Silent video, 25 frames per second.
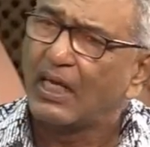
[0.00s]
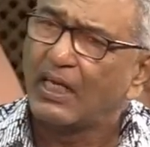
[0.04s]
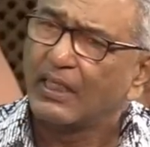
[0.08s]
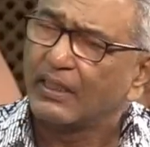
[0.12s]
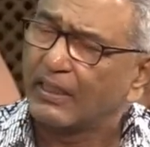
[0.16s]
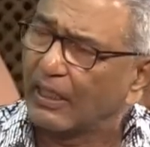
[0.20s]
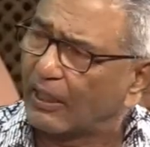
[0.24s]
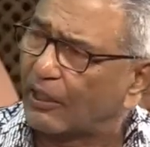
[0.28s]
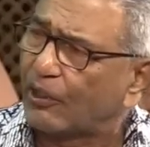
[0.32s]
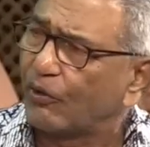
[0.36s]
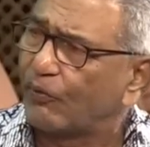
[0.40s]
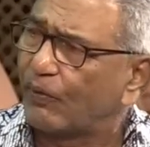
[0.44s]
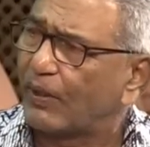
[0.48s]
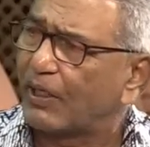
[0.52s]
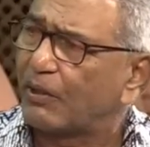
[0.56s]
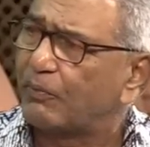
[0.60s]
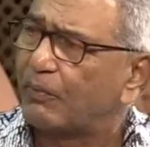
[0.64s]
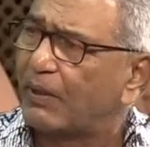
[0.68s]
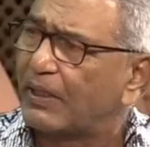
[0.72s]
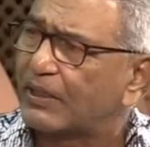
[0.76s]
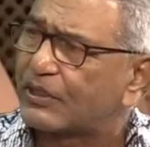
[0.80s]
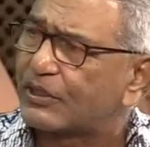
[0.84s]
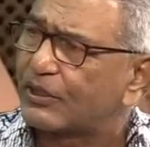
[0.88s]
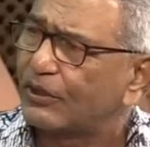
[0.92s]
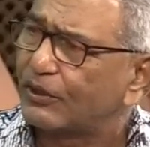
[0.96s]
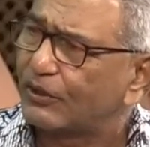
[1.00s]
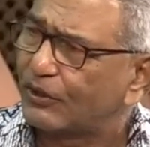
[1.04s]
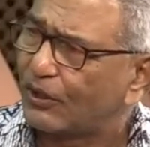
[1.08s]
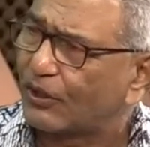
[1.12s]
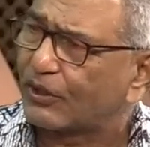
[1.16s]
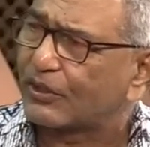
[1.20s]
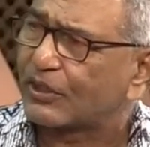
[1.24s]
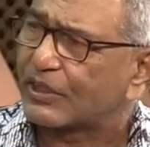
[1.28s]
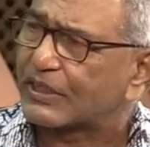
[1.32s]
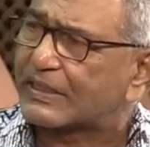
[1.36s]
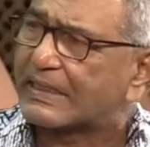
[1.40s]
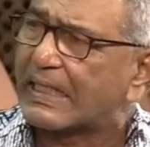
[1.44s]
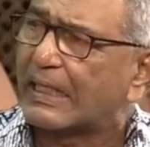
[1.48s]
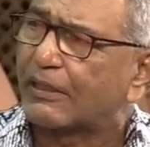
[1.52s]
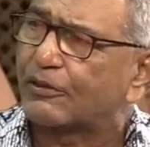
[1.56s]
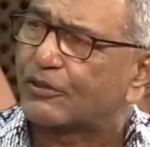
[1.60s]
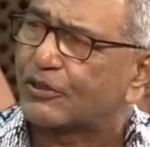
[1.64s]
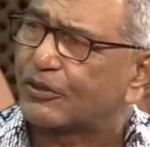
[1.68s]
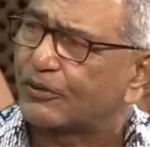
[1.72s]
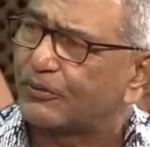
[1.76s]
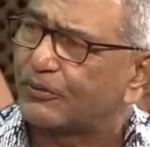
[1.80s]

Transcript: Thank you very much, Dr. Celso.